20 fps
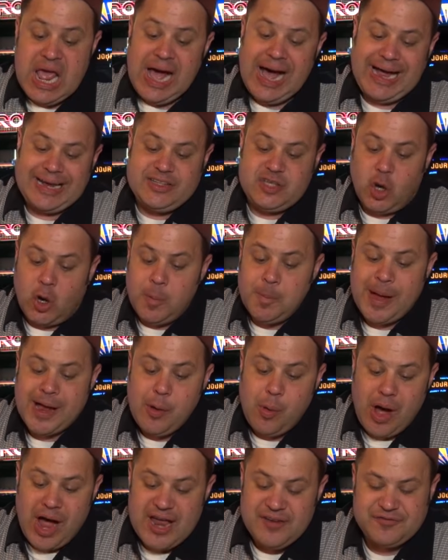I told my
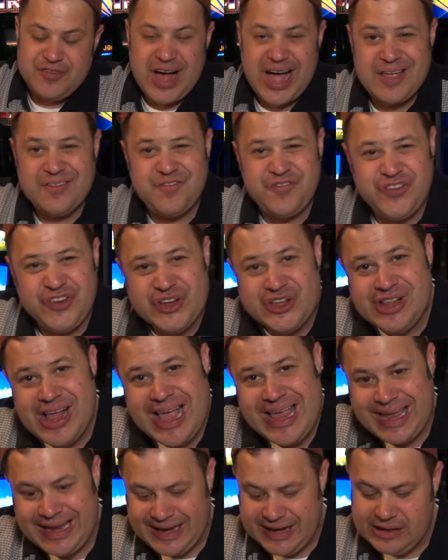wife I feel
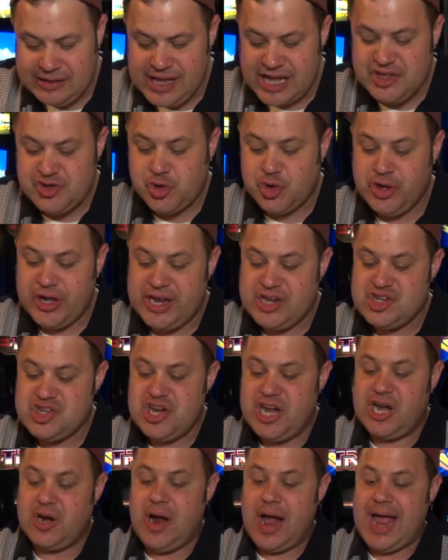like an electrical
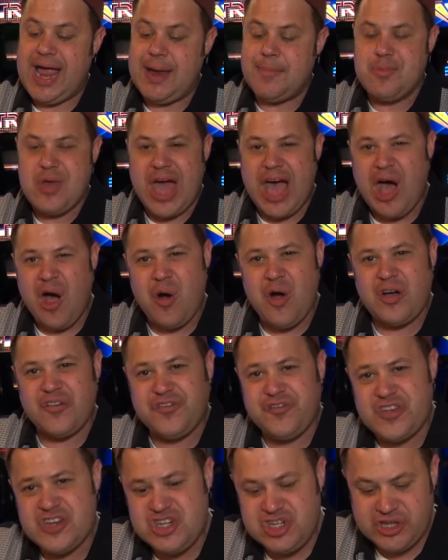engineer. I am now
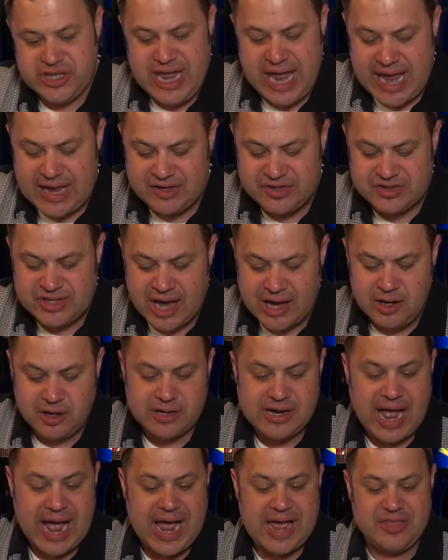officially a
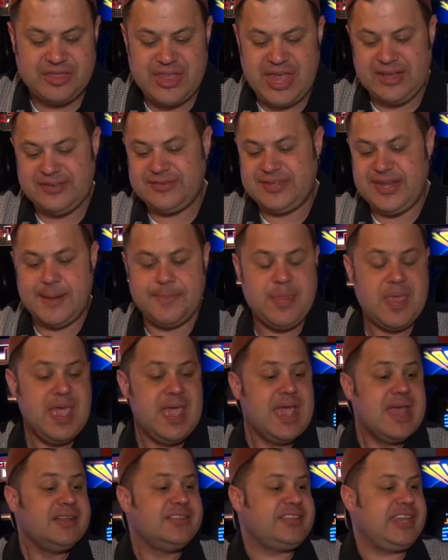solder guy. Thanks, Tim.
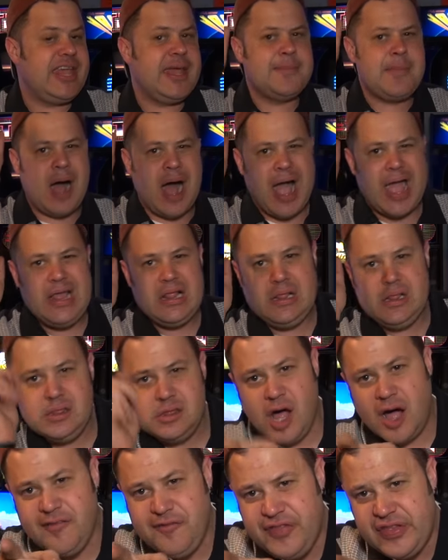Tim, I
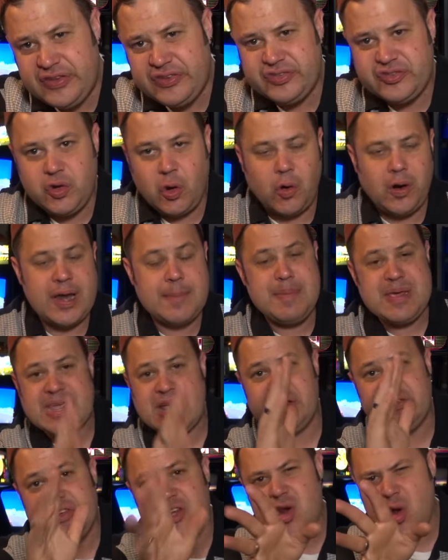love this story
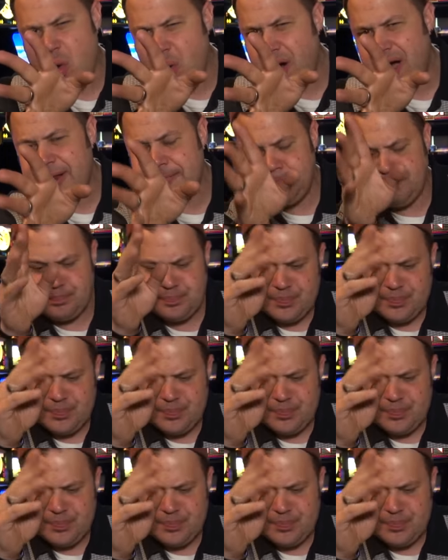because you know what?